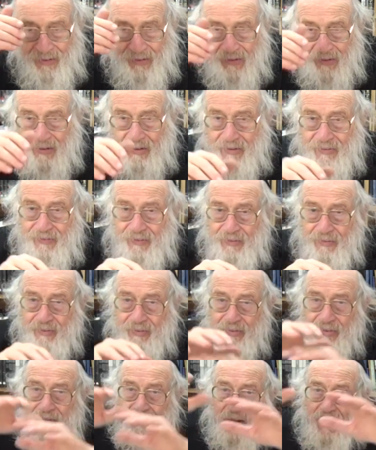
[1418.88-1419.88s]
close
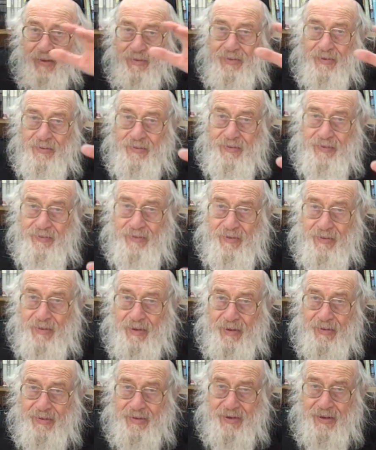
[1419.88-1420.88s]
from
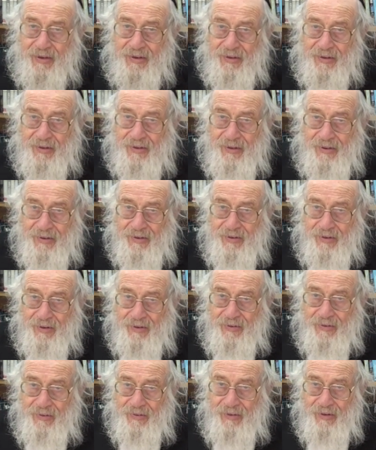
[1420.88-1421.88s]
outside, so
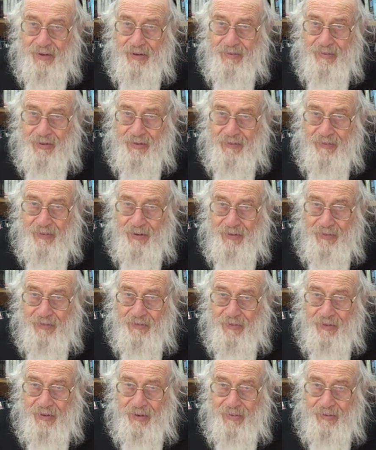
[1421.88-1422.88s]
you keep the
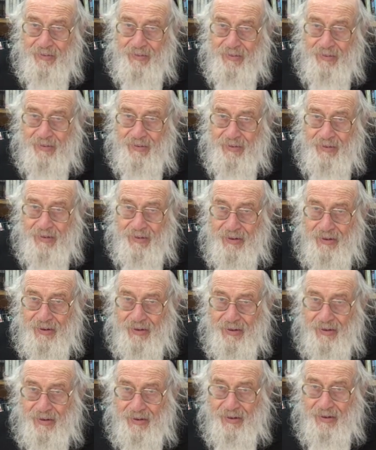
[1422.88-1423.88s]
warm.
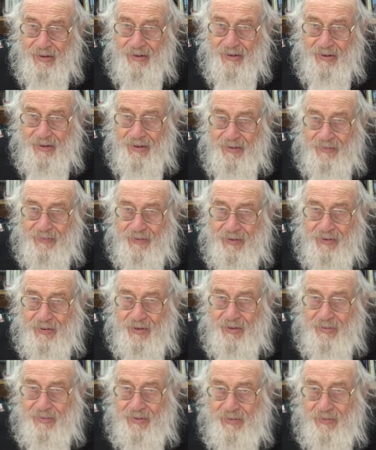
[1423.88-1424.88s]
Even you
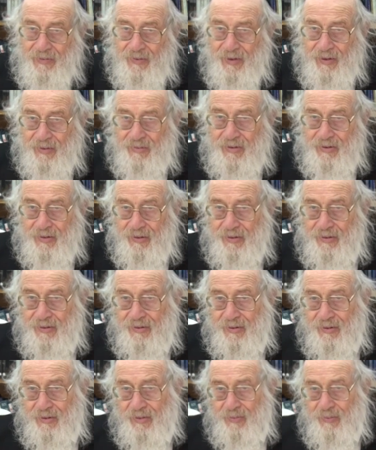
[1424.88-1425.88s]
keep the warm, so
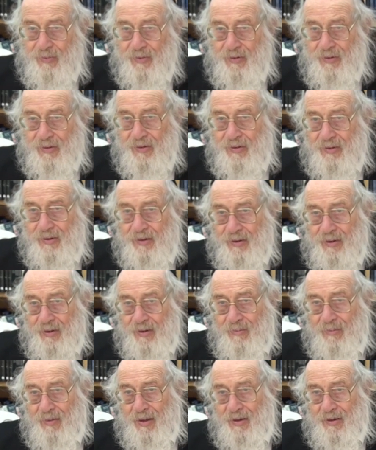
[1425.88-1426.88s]
you put in a
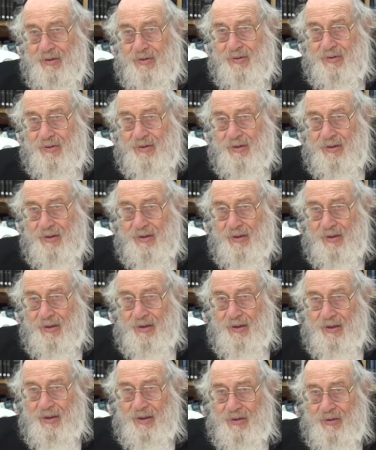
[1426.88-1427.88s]
box
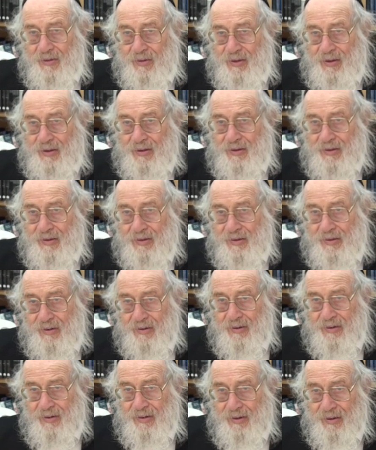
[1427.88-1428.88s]
and you heat
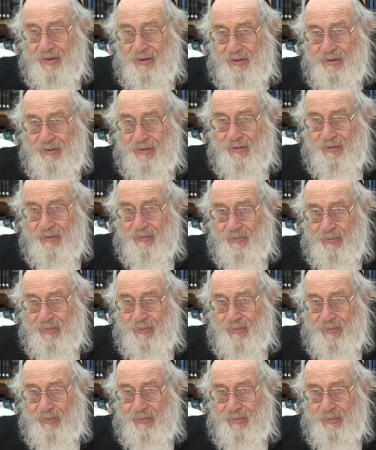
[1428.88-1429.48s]
the